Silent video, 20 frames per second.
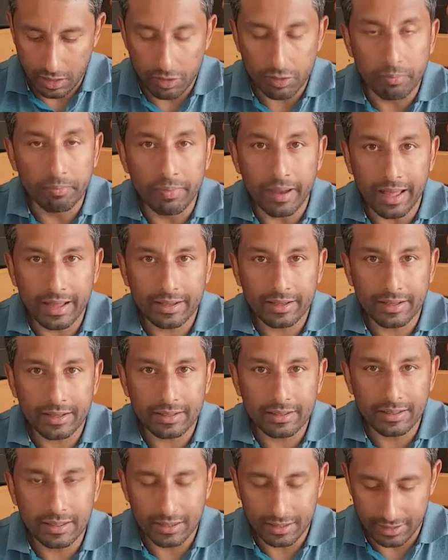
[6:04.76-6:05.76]

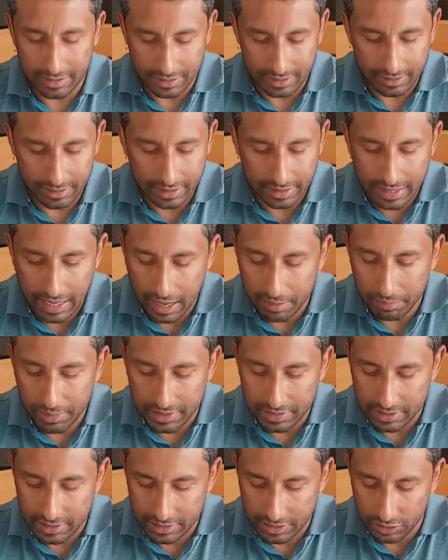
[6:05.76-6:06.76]
blanket, the
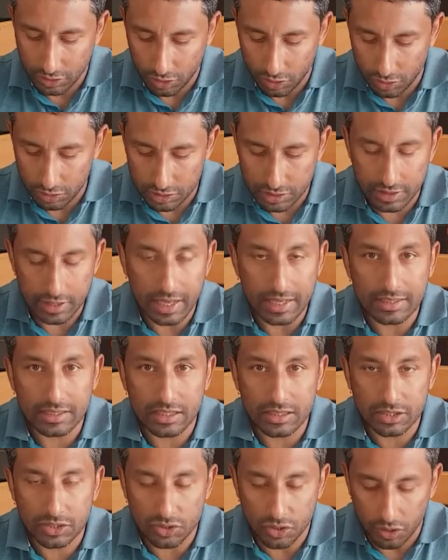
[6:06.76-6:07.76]
cabbage is all nice
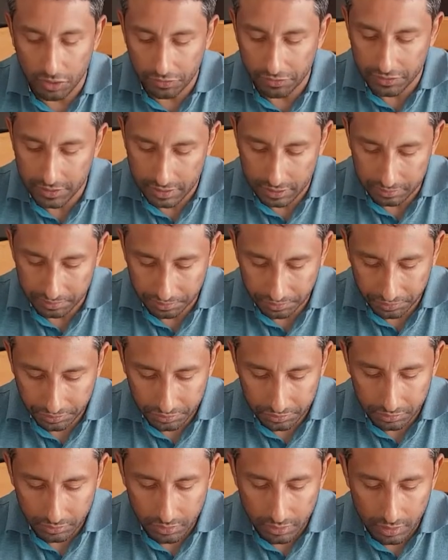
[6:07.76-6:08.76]
and soft.
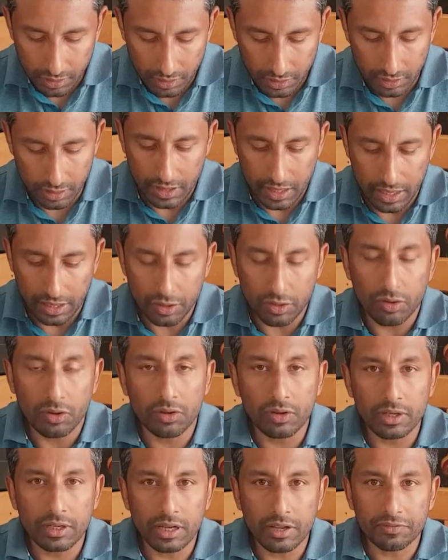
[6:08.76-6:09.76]
I
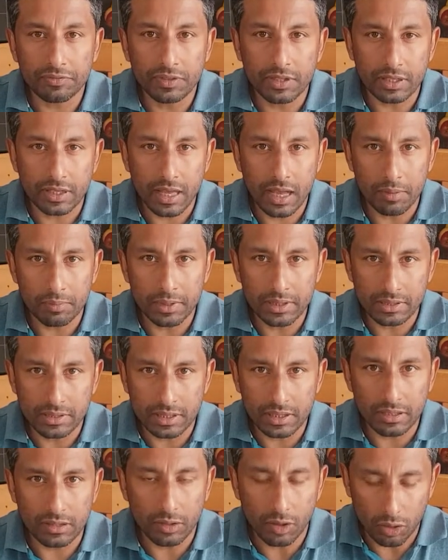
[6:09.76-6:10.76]
only left the cabbage
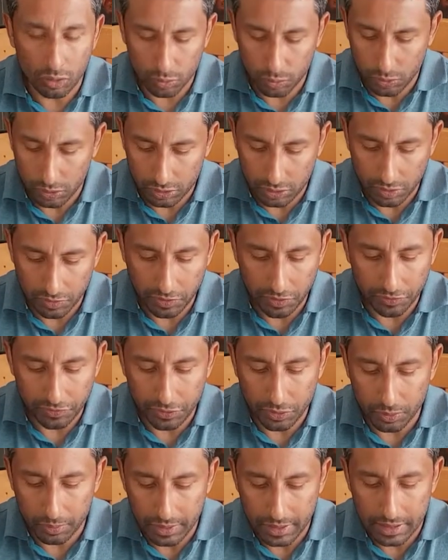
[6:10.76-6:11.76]
in hot water for a
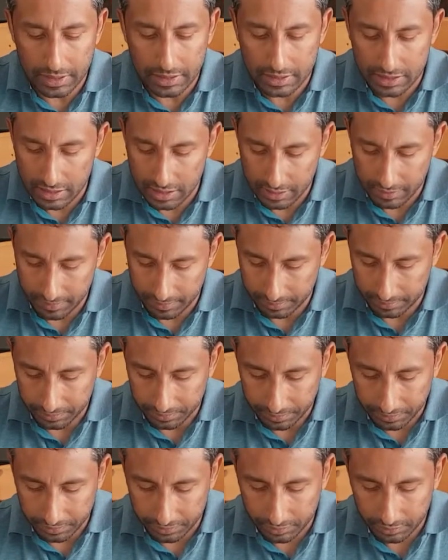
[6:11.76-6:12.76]
few minutes.
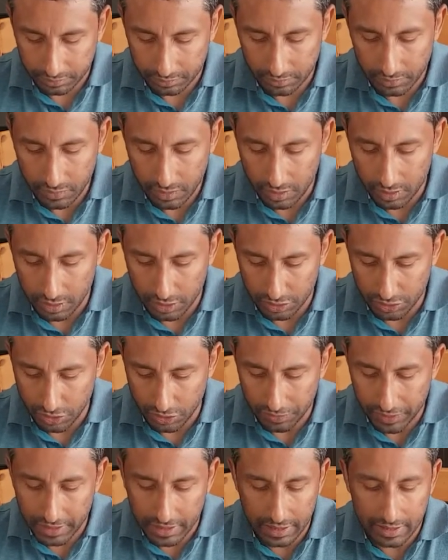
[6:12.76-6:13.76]
So
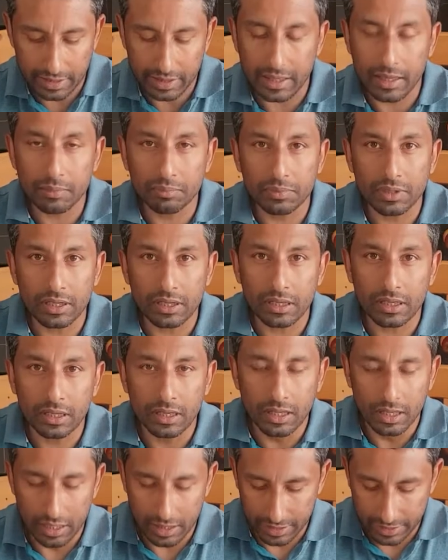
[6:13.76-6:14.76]
we can keep the
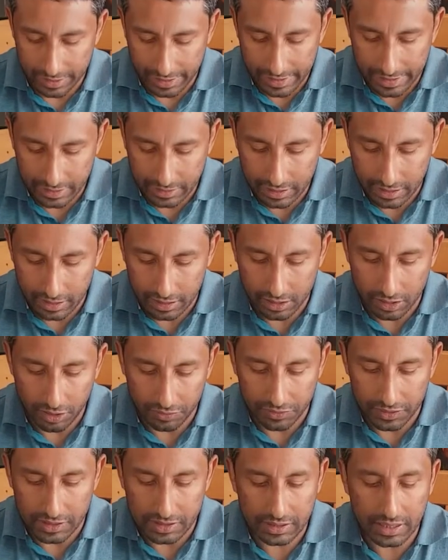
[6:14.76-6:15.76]
green color
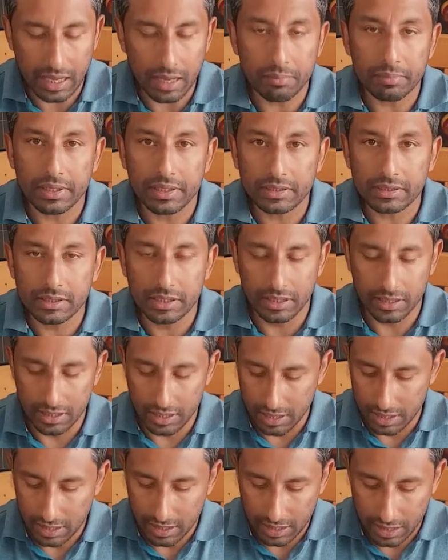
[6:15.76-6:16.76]
of this cabbage,
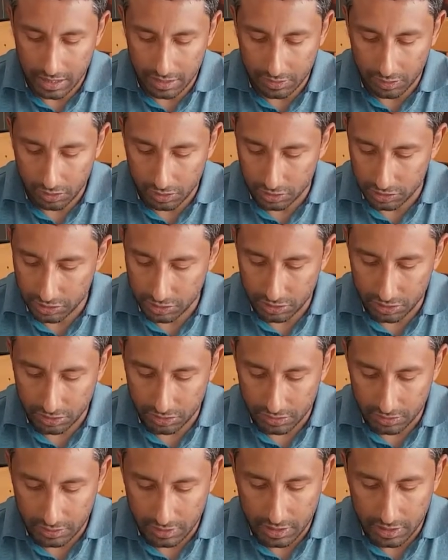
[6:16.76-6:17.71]
and also